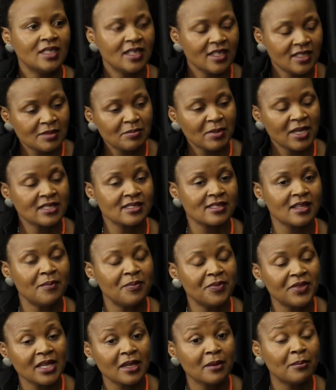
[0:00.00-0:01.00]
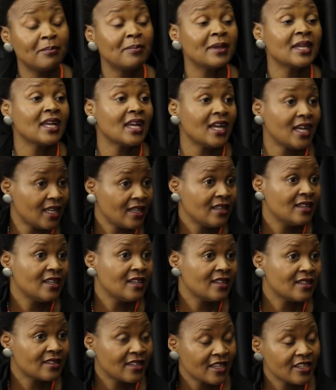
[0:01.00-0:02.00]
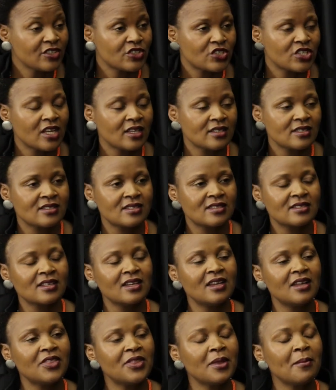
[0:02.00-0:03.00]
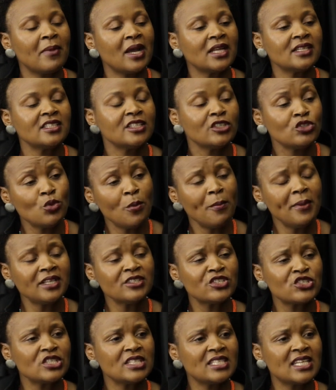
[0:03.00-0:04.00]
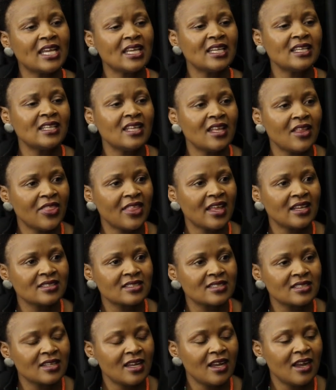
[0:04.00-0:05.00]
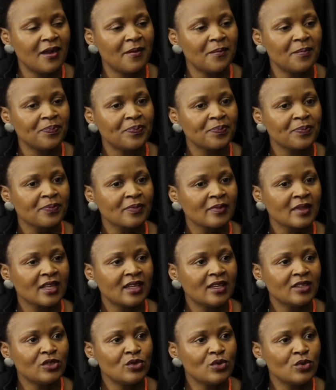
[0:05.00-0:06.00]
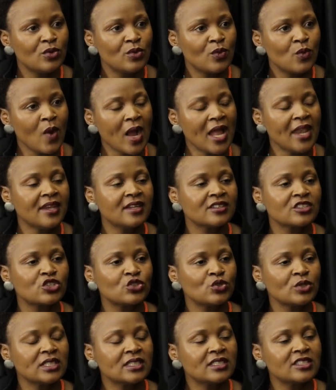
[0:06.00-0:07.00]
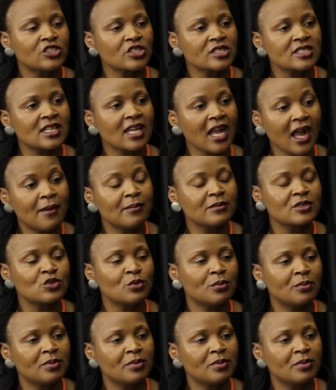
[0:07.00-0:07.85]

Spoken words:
Yes, by something bigger than just the money. You mentioned earlier that should it just come to